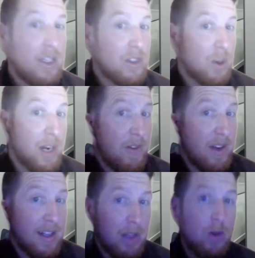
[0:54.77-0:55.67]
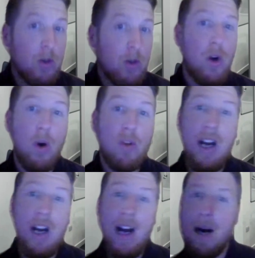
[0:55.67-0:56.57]
so anything that could
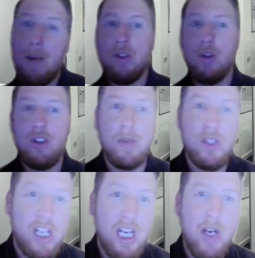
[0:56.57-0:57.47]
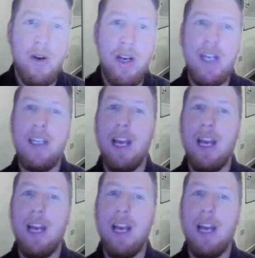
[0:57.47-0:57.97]
cause harm, such as machinery,